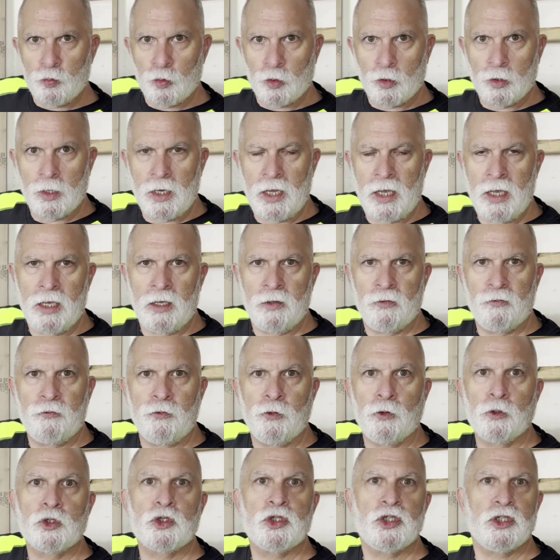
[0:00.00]
were a
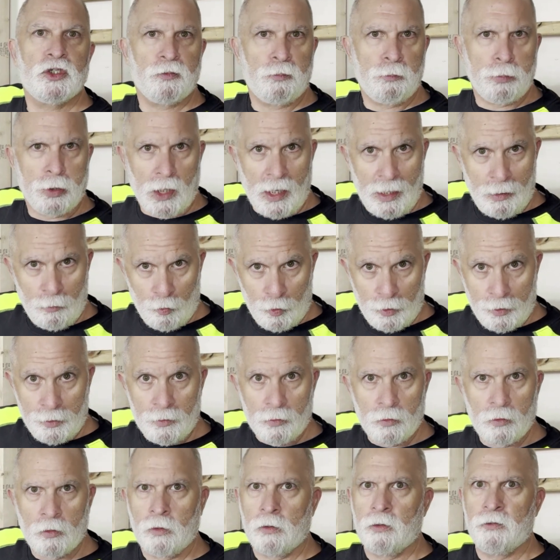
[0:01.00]
full sheet of plywood
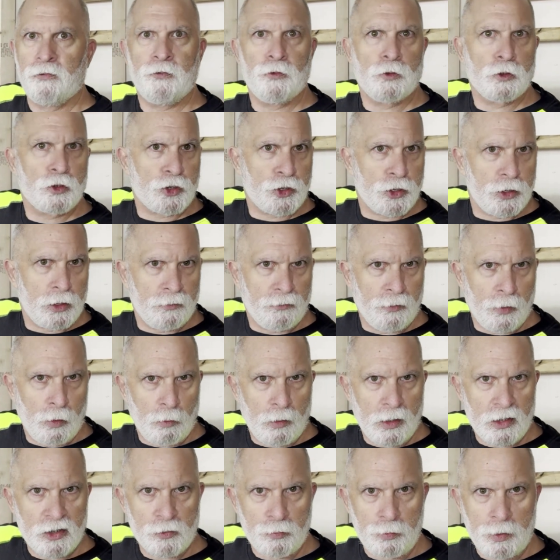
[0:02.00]
or a full sheet of
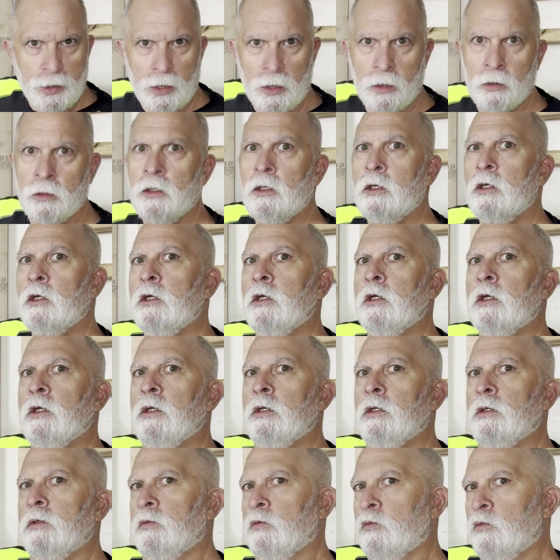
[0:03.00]
OSB.
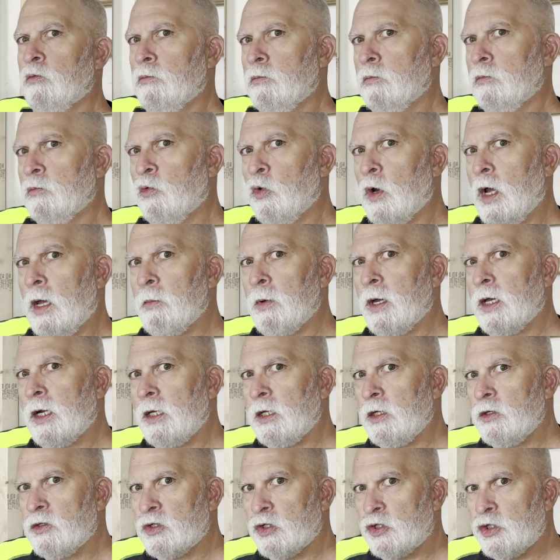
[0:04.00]
Why might I
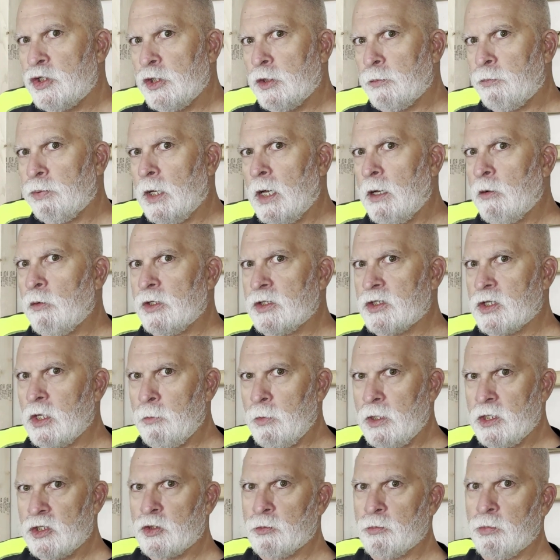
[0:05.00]
use a sheet of plywood? As I
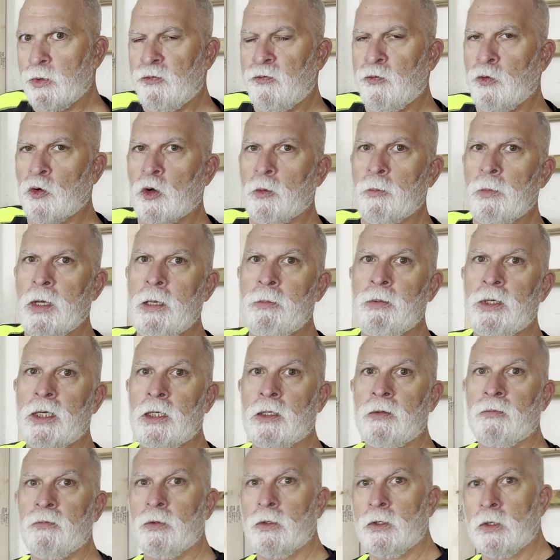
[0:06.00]
mentioned before,
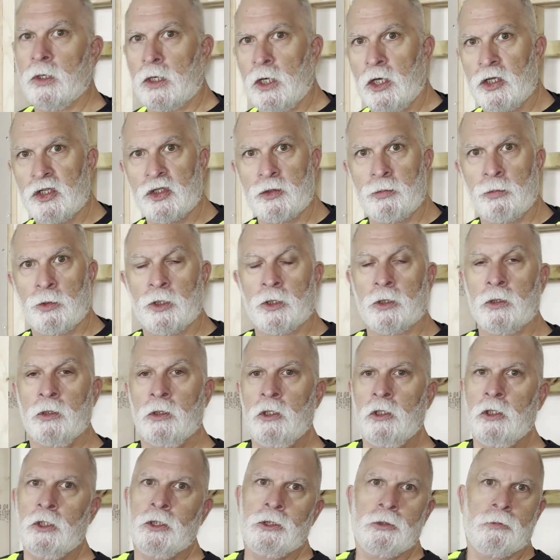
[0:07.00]
maybe the customer,
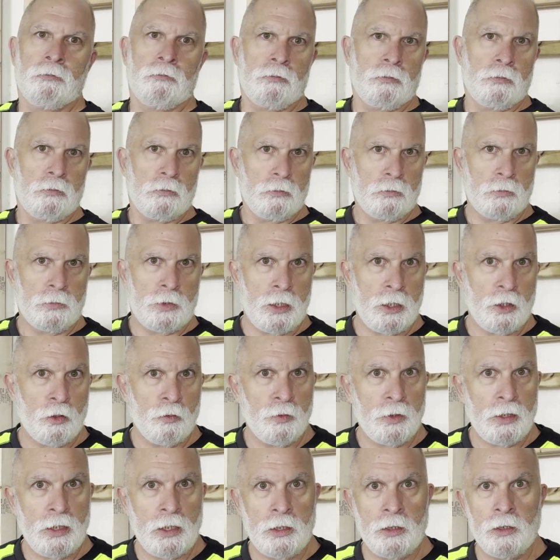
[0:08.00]
they
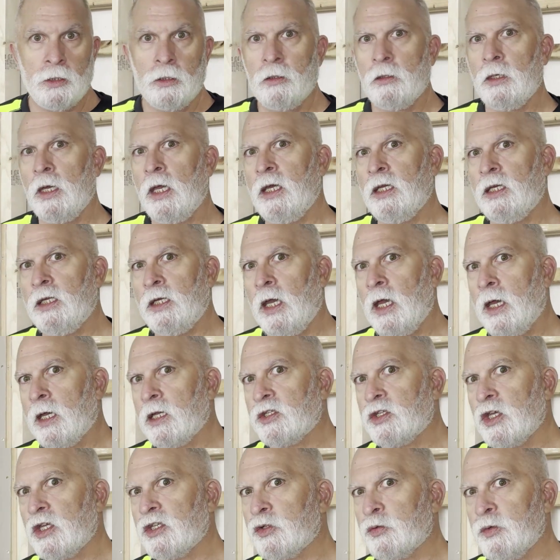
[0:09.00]
don't need ADA
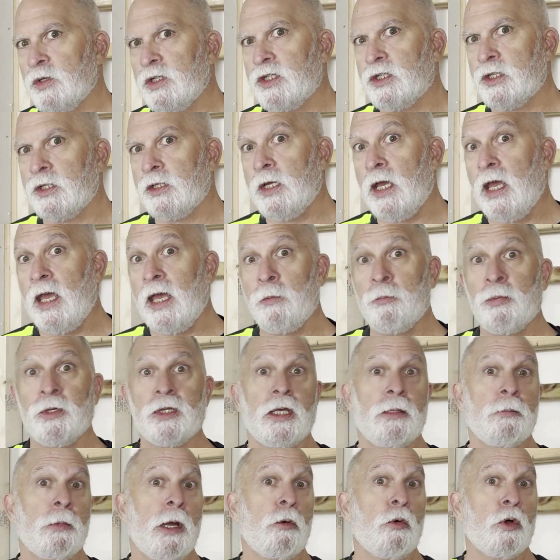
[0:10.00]
accessories today,
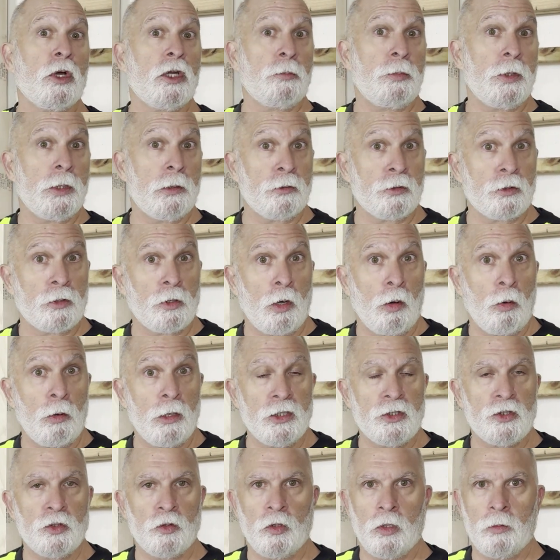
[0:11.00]
but they might want to be able to grow
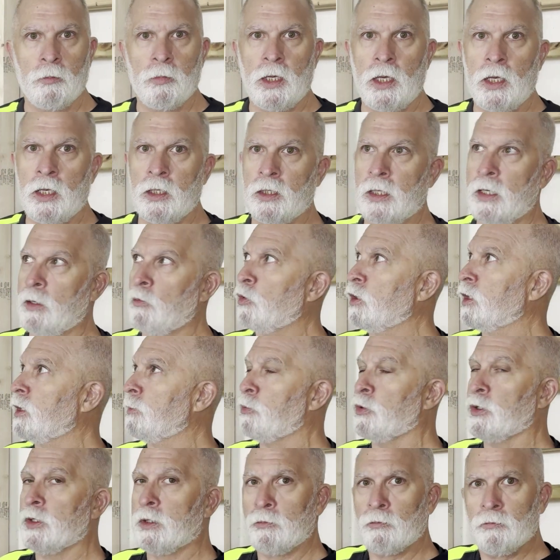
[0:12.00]
into it, and they want
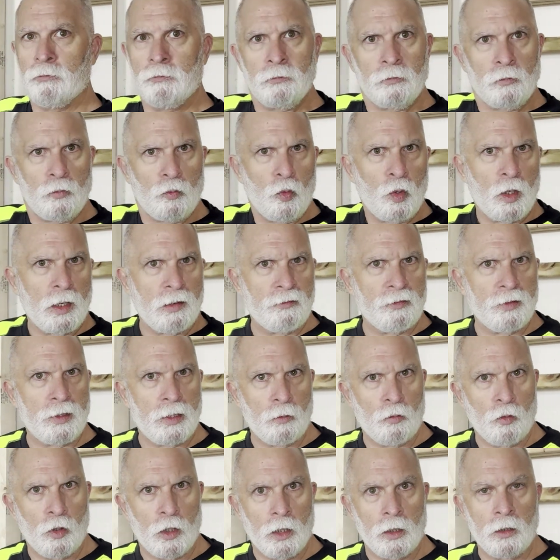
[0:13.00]
to put them wherever
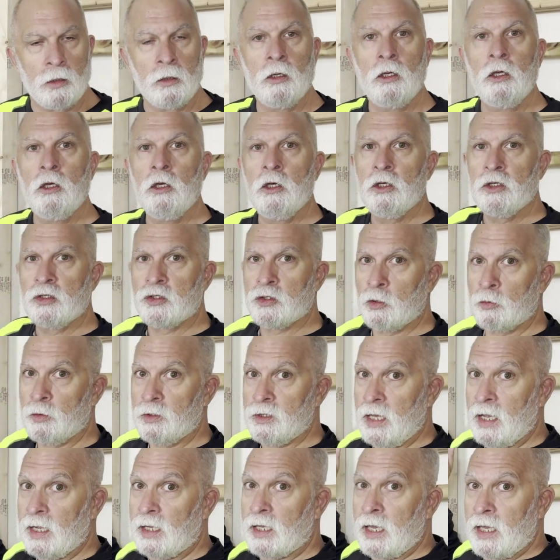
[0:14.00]
they want. So
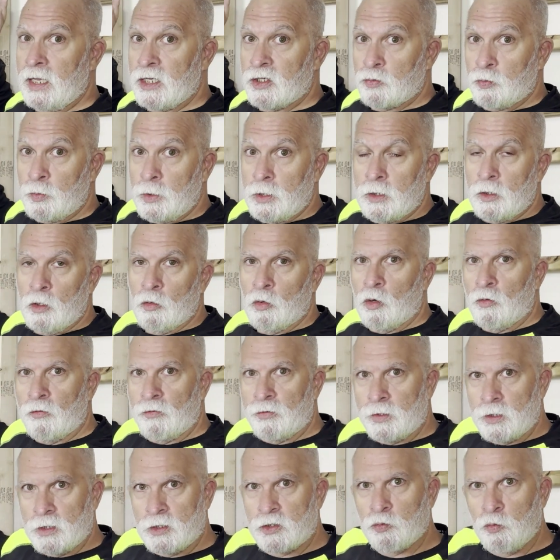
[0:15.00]
in that case, we'd go
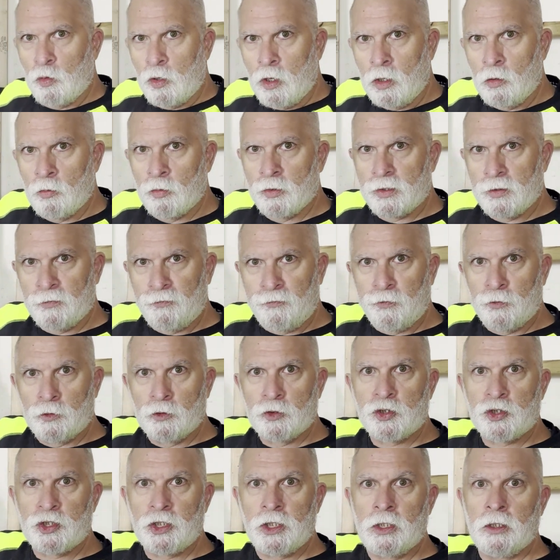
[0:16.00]
over this wall with a
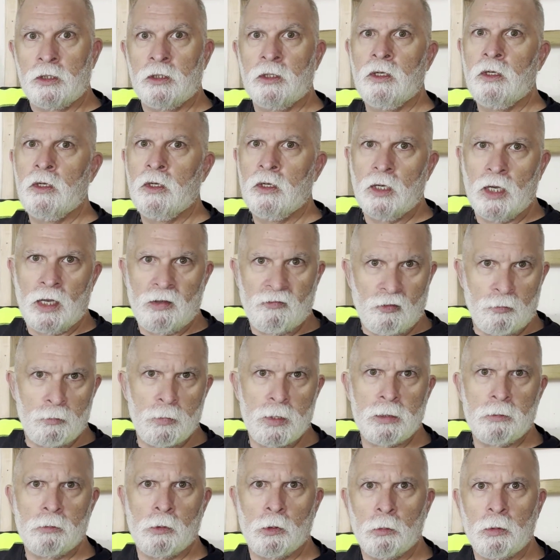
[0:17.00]
full sheet of a
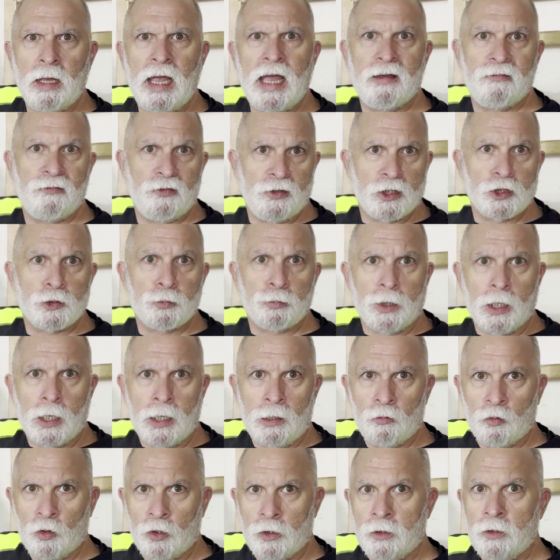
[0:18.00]
minimum 1/2-inch
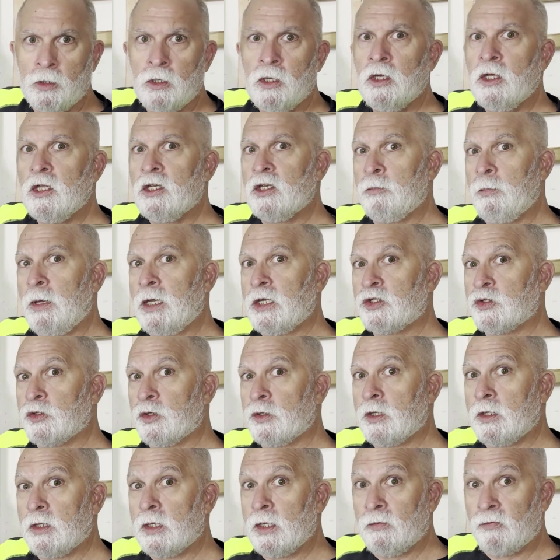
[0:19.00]
plywood to make sure
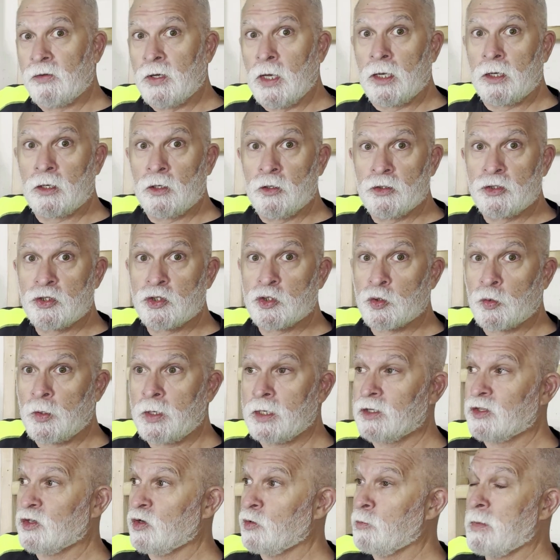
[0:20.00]
that they've got good
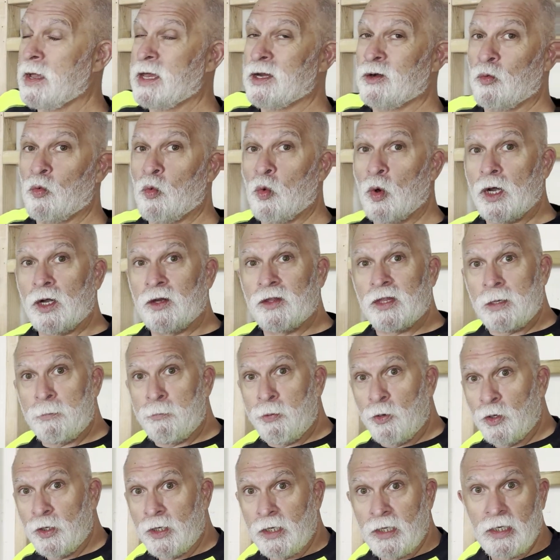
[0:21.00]
strength. No matter where they
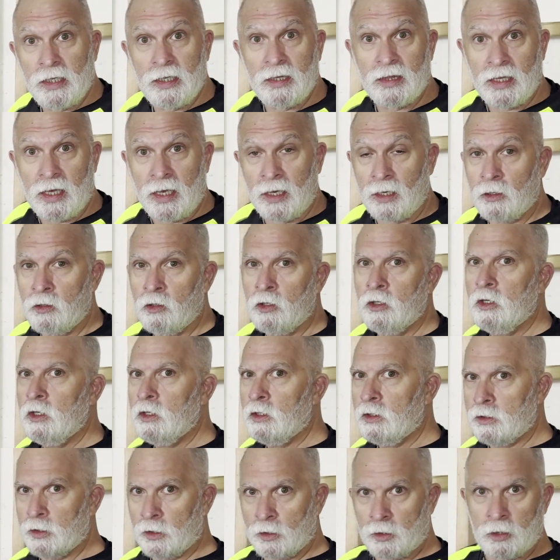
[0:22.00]
put anything,
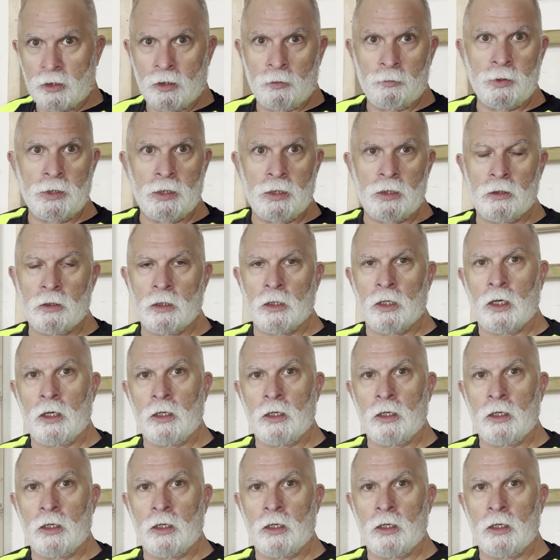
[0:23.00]
they're going to be